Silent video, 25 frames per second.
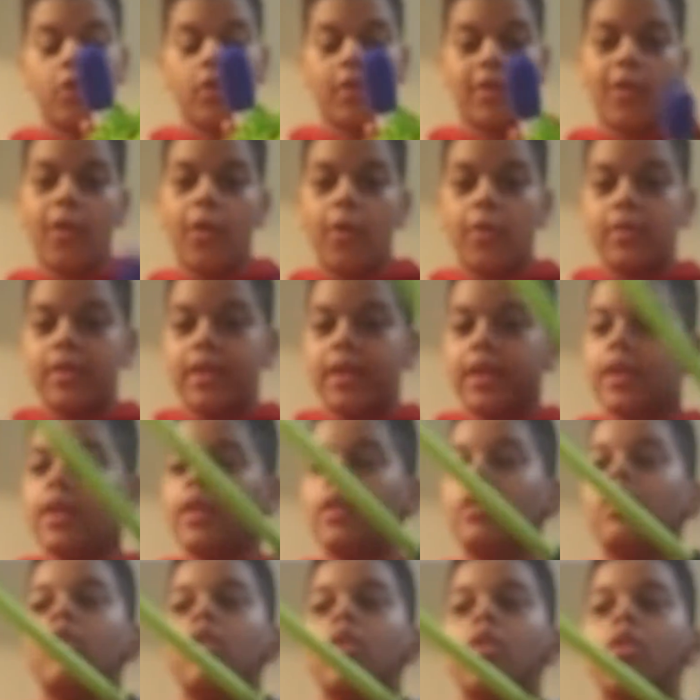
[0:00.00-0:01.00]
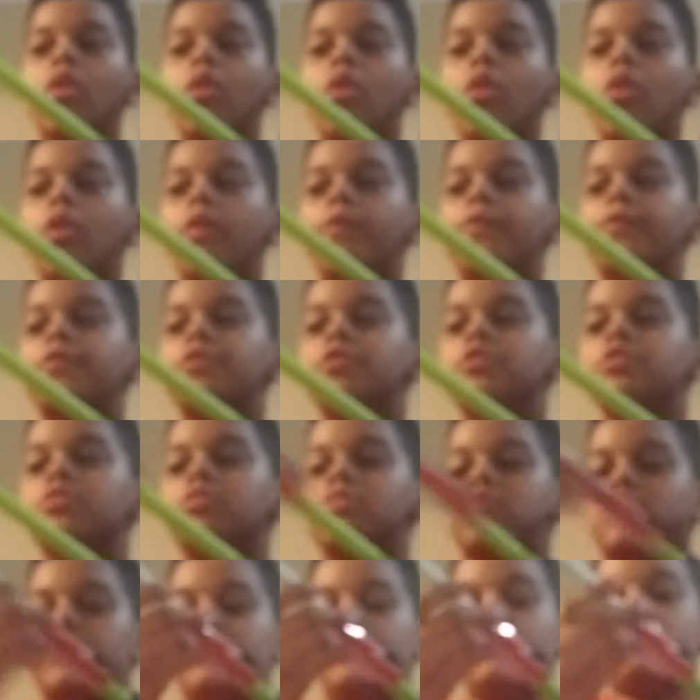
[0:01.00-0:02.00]
a coating, or if you just
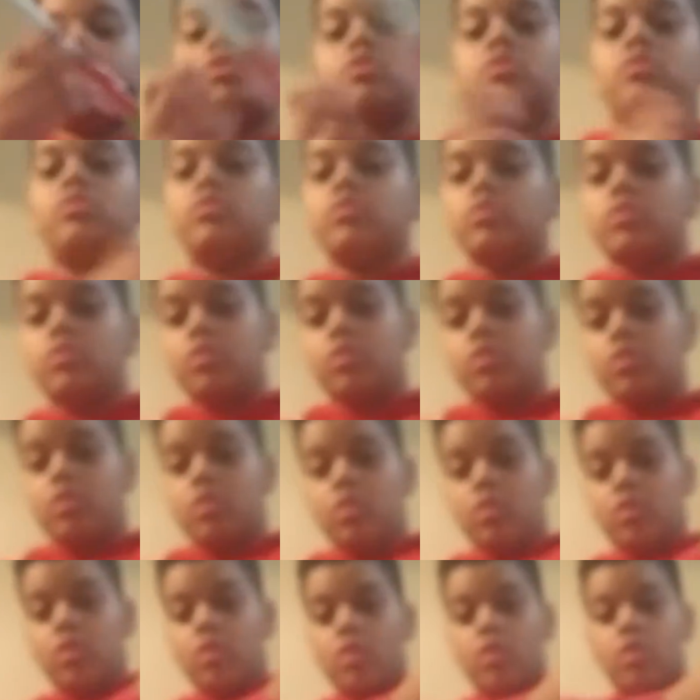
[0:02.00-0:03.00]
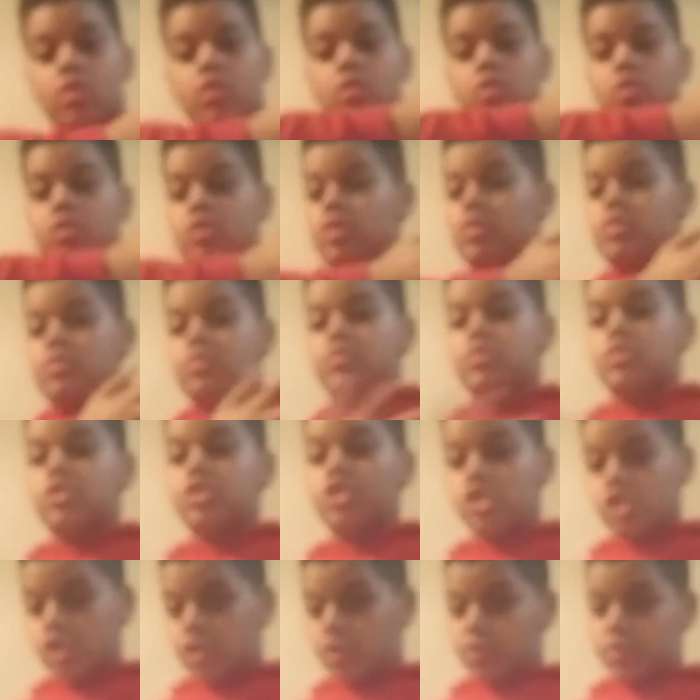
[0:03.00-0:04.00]
want to shoot, you
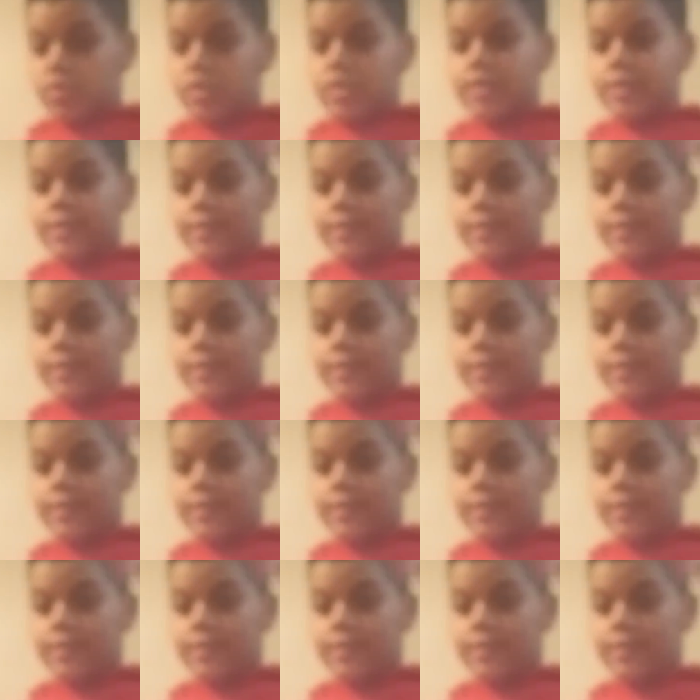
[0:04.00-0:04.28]
shoot.